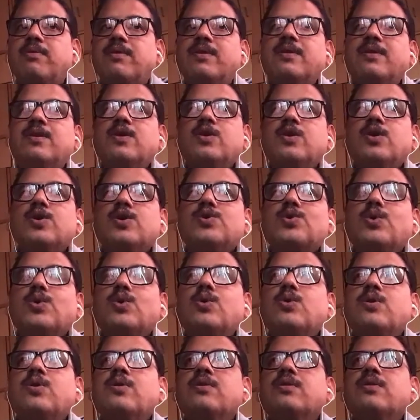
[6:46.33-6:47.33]
So
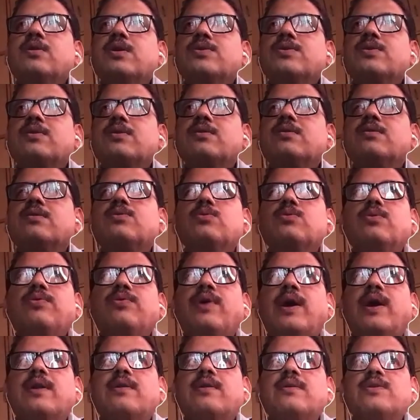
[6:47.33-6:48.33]
these are the two
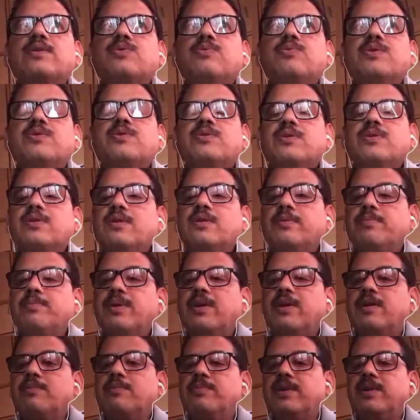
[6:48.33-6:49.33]
factors which made
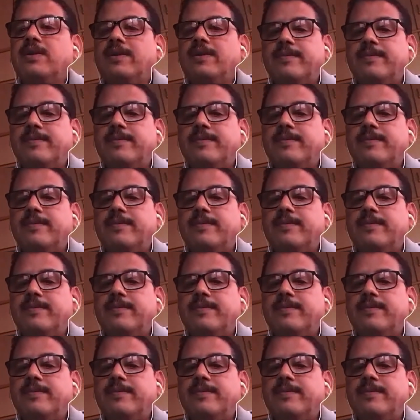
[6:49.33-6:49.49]
me